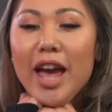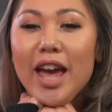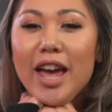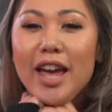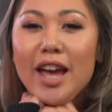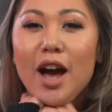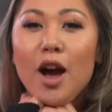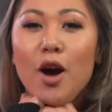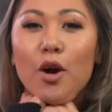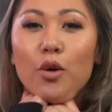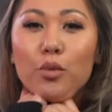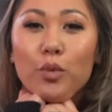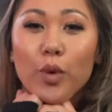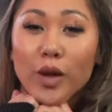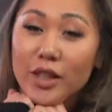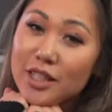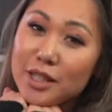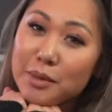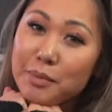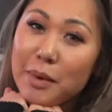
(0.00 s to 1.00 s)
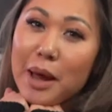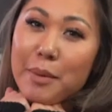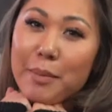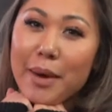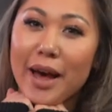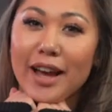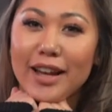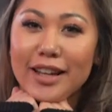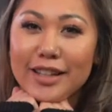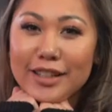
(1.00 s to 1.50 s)
a What's in My
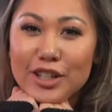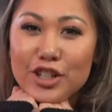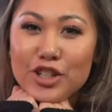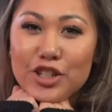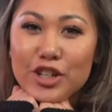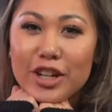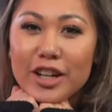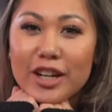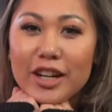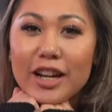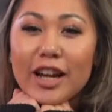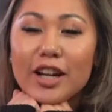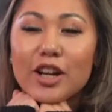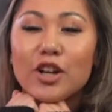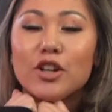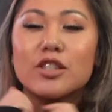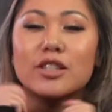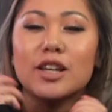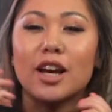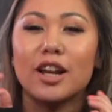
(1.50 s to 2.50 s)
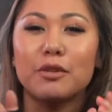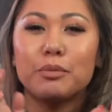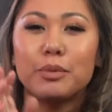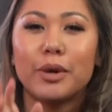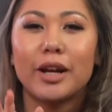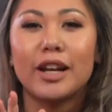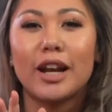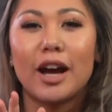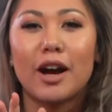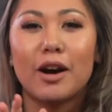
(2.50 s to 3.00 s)
Bag edition. I know it's kind of
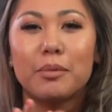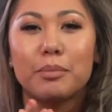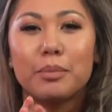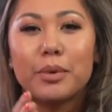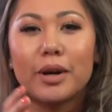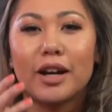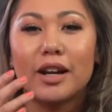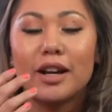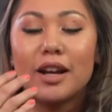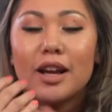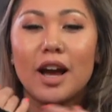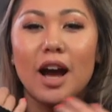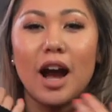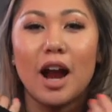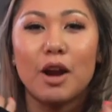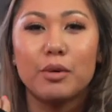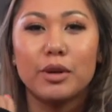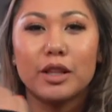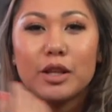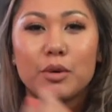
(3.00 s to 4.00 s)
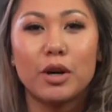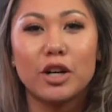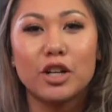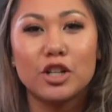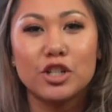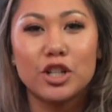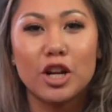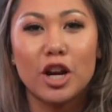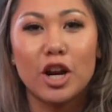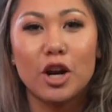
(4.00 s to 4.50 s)
played out, but I really want to
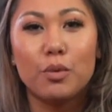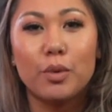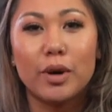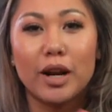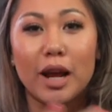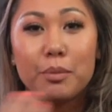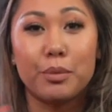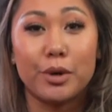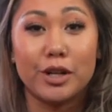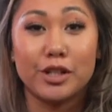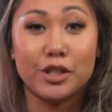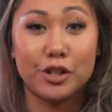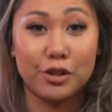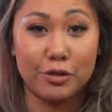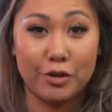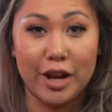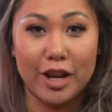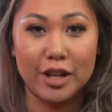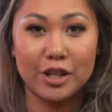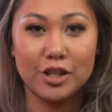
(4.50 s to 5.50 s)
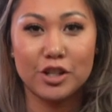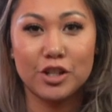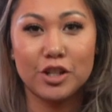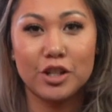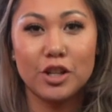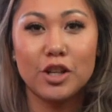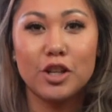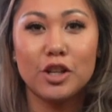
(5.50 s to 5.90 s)
share what I bring to the range.